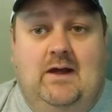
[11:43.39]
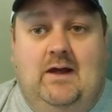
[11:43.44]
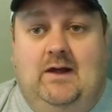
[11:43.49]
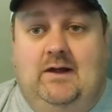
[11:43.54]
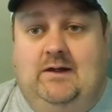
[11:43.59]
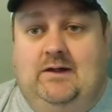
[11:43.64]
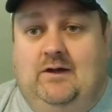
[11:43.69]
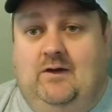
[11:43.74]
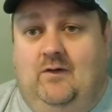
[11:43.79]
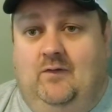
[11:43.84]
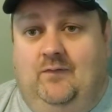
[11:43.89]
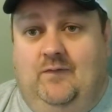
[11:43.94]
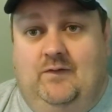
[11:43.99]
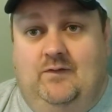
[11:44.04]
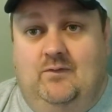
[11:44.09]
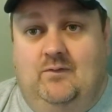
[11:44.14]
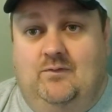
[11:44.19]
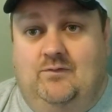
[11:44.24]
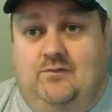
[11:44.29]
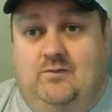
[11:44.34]
They're
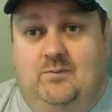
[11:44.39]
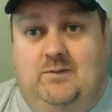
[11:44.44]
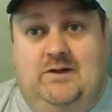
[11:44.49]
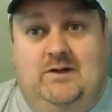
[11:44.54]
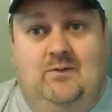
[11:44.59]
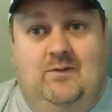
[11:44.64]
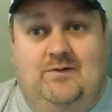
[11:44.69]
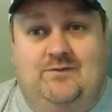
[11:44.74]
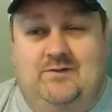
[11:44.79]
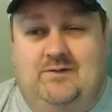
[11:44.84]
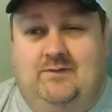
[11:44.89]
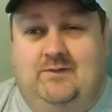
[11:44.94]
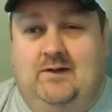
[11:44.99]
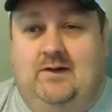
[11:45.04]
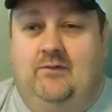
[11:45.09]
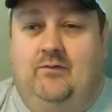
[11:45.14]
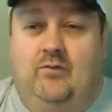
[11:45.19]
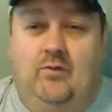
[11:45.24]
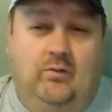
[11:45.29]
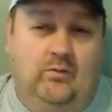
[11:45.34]
doing some interesting
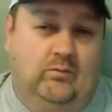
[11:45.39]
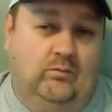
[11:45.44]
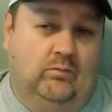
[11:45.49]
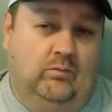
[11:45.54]
things.